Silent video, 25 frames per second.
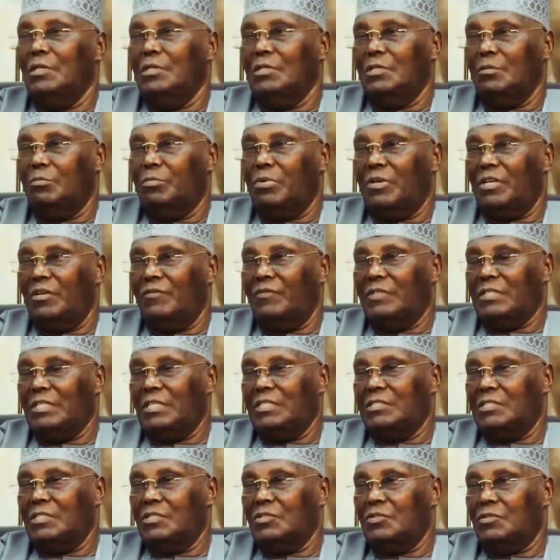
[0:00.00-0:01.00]
the
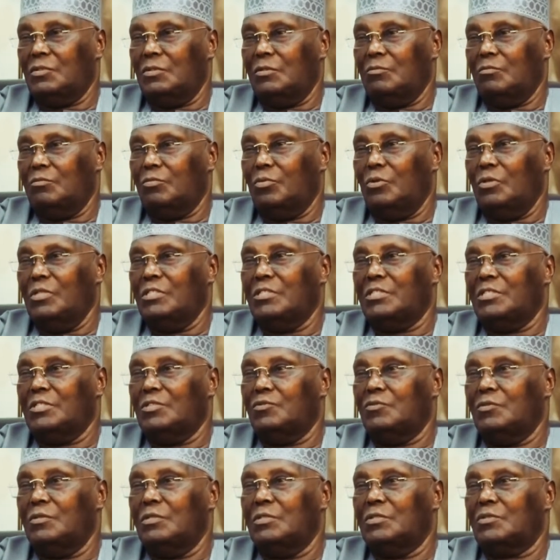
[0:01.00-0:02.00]
privatization
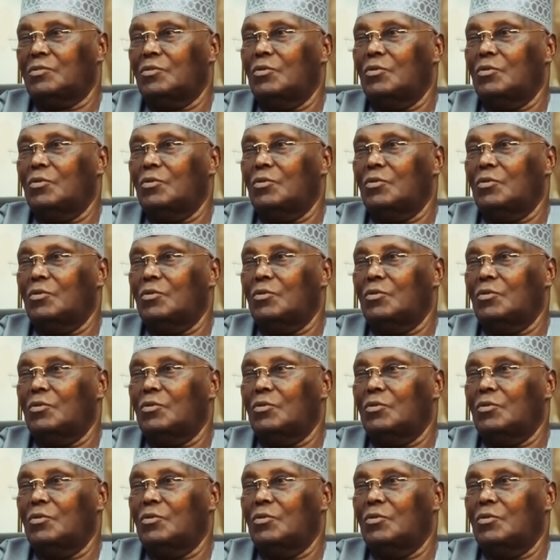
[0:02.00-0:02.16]
policy to its